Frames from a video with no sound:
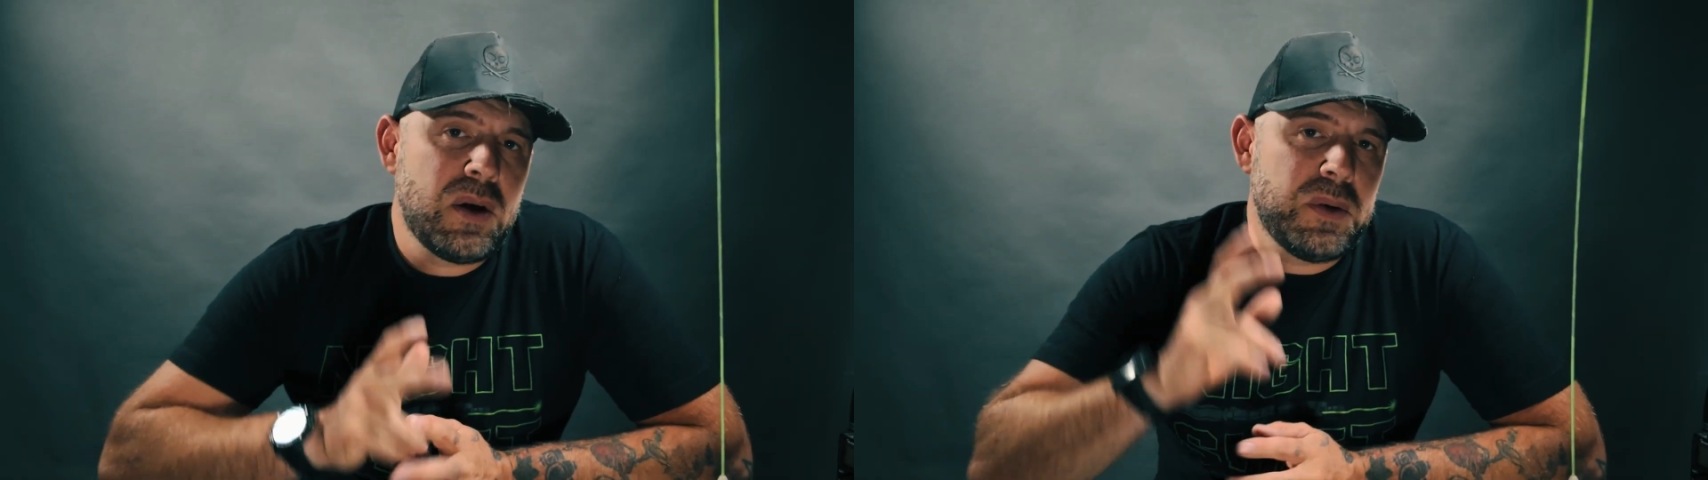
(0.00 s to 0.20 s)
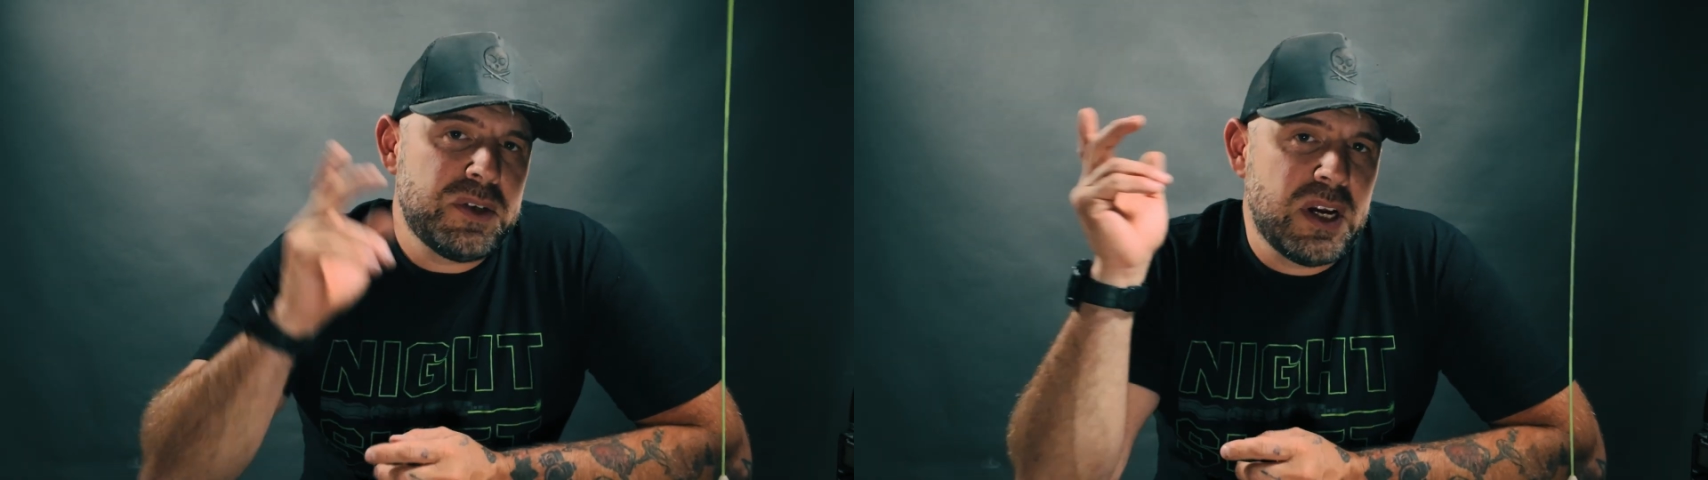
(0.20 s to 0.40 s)

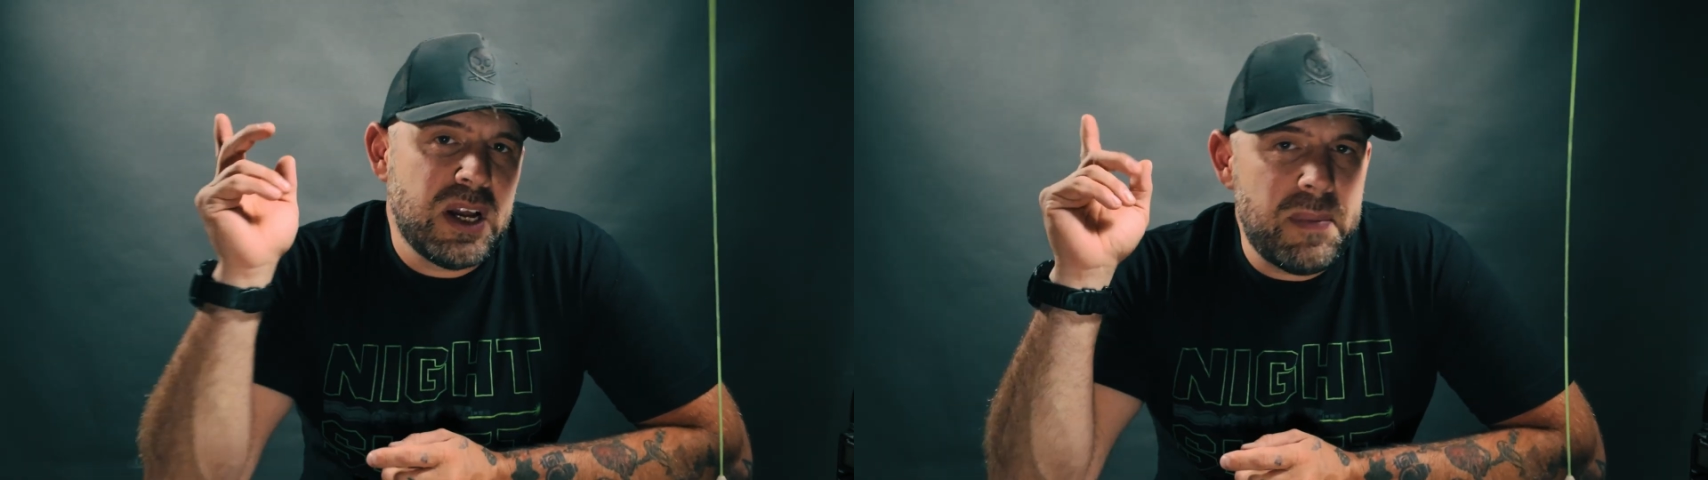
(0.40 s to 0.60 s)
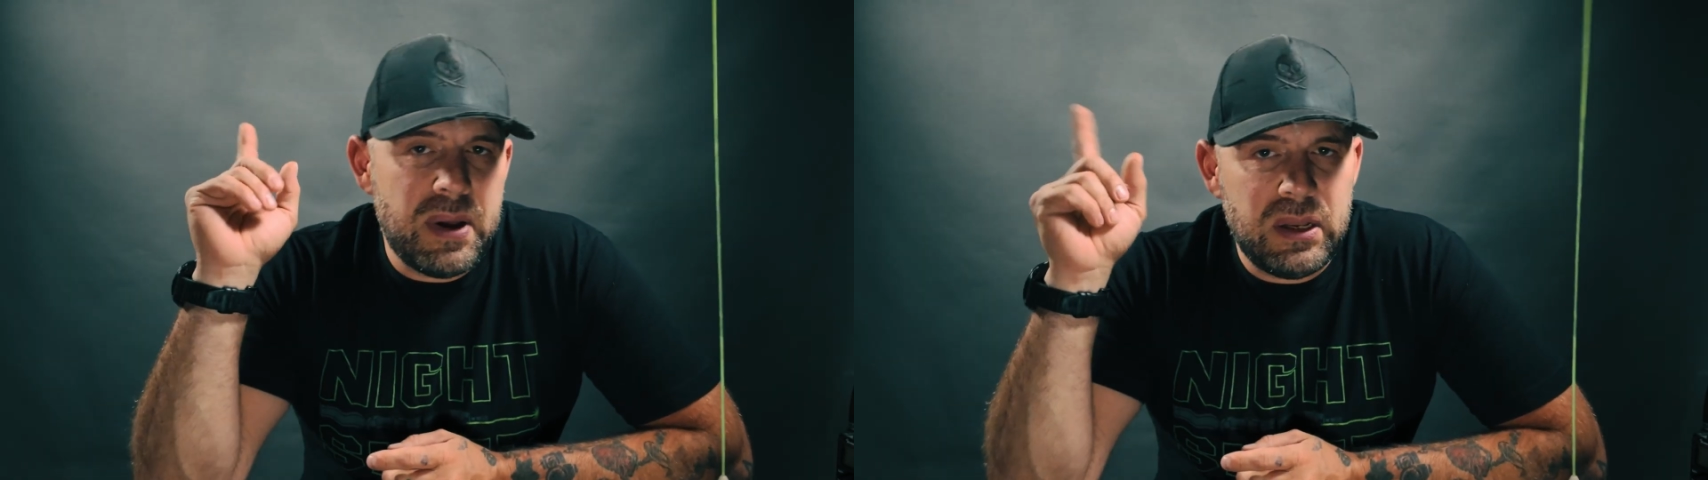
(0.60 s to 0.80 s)
go
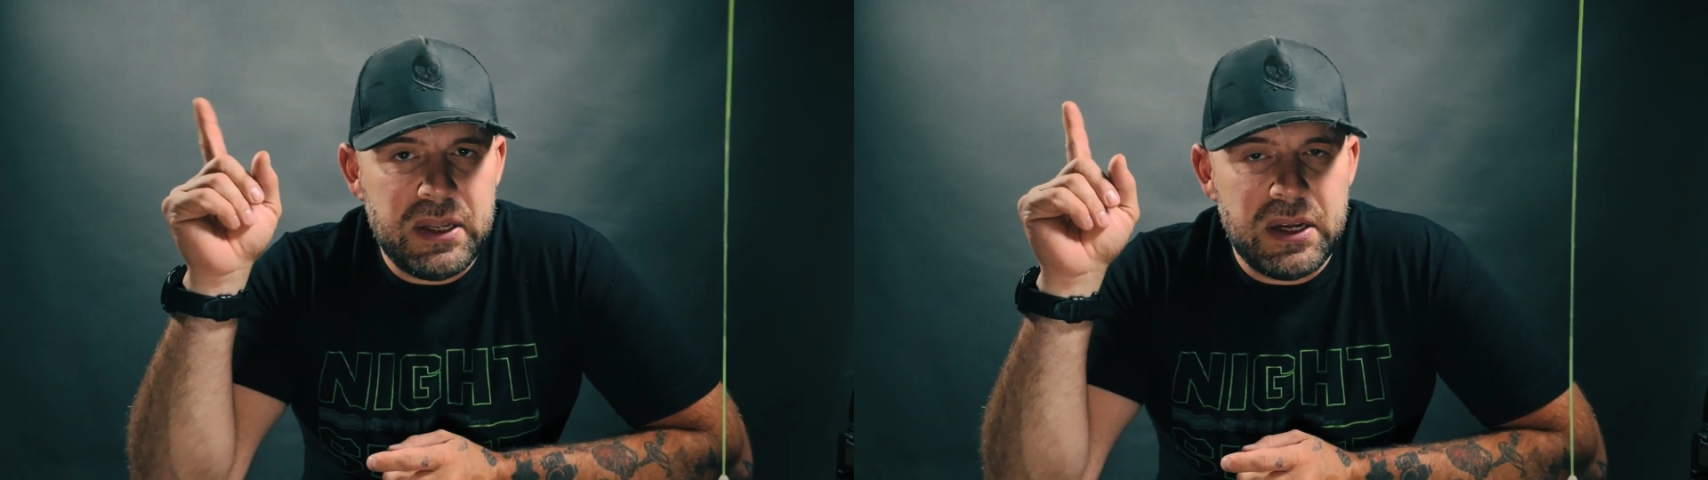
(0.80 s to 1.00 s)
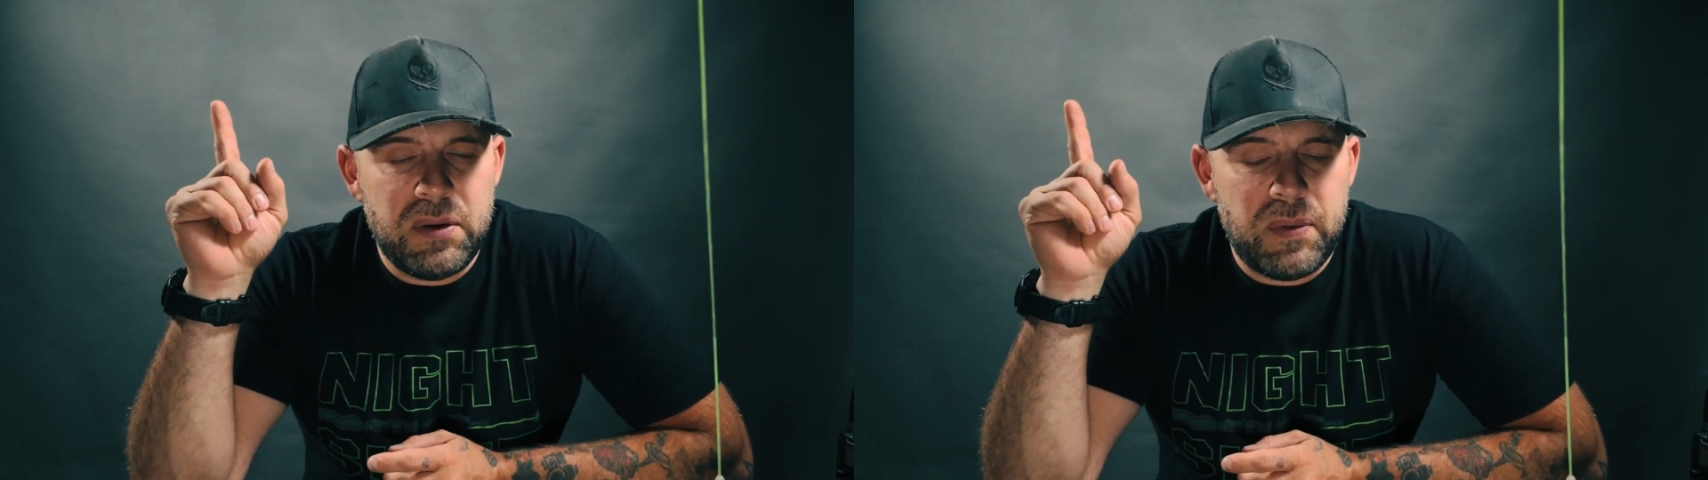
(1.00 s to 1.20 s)
check out my
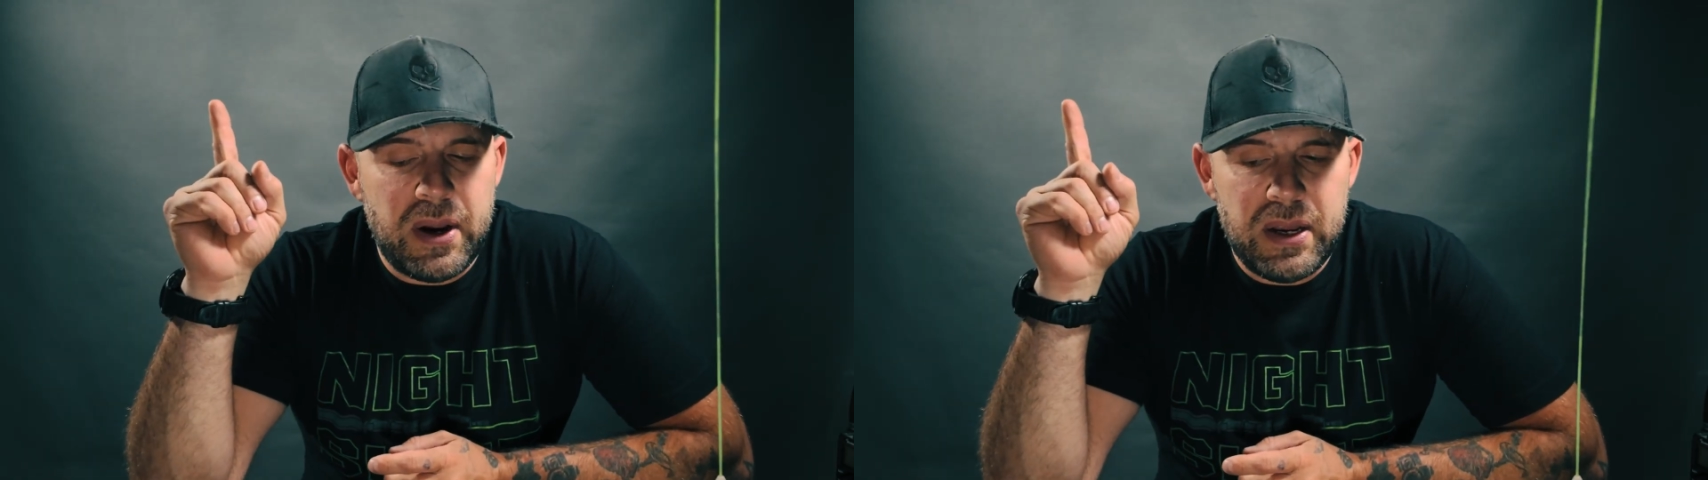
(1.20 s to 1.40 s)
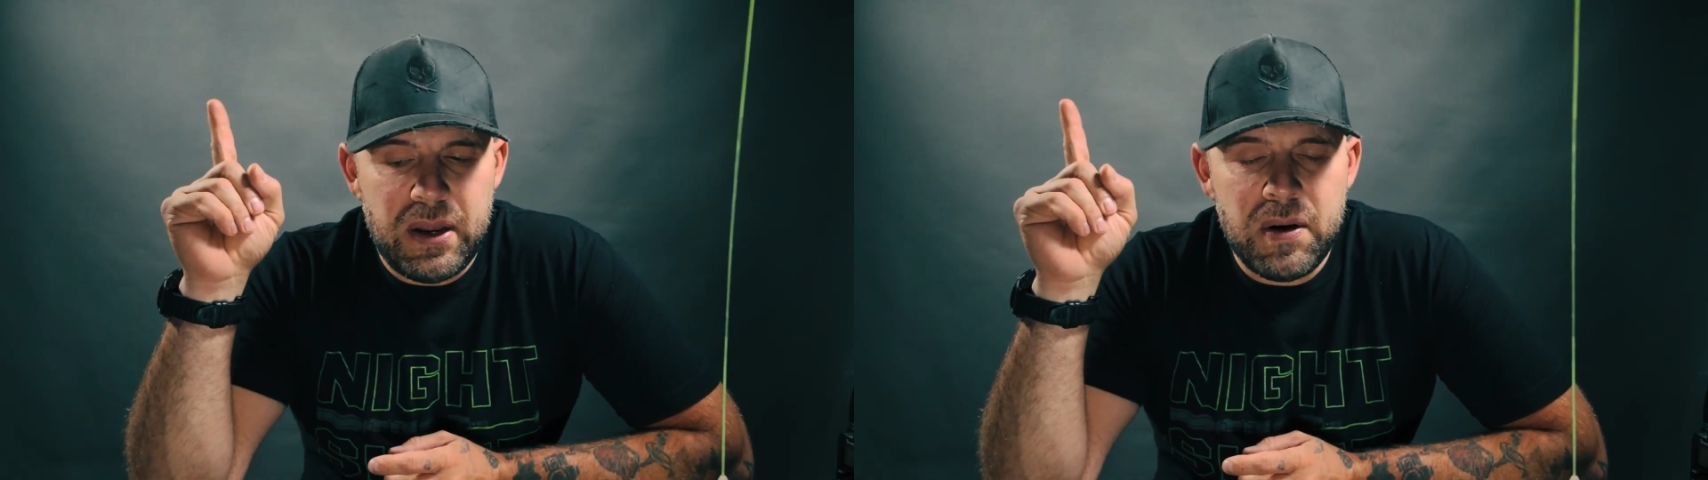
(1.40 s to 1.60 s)
link
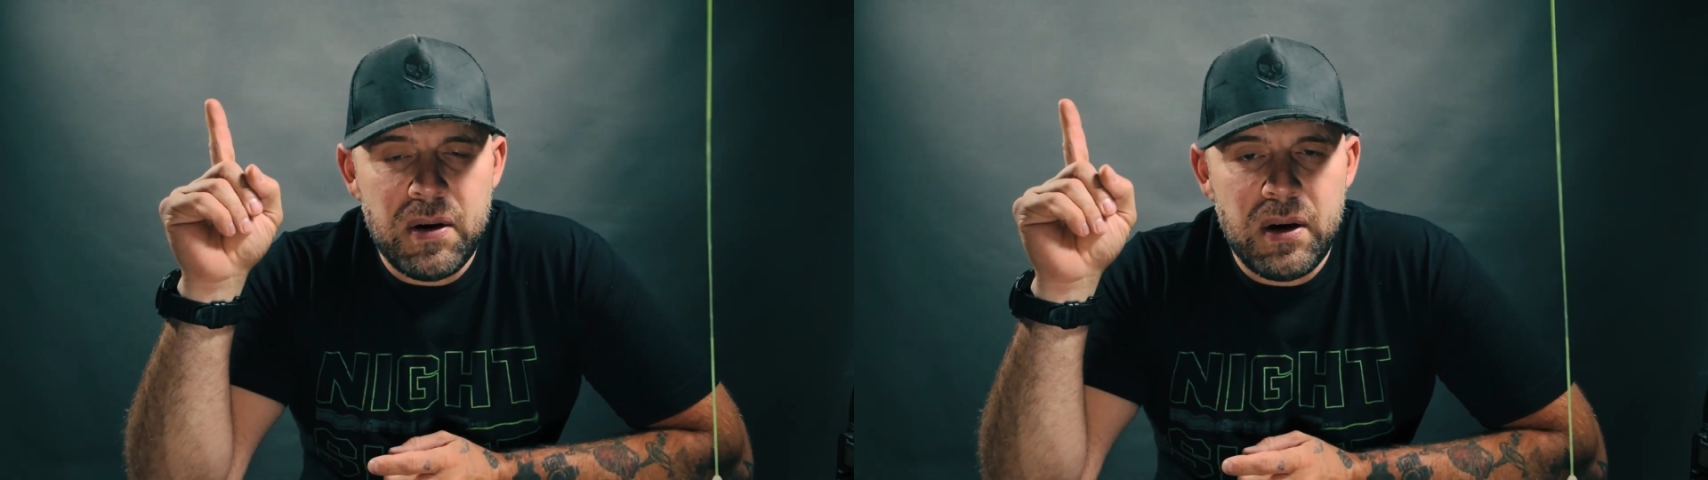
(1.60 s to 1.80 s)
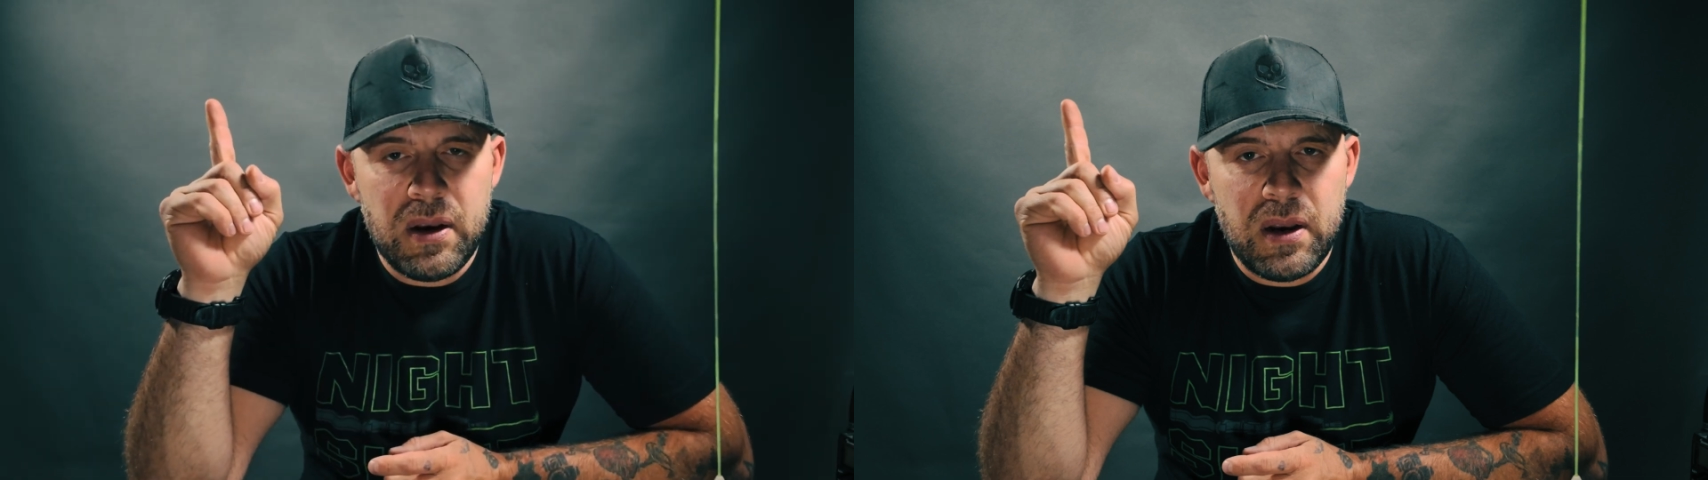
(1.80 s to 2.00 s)
right here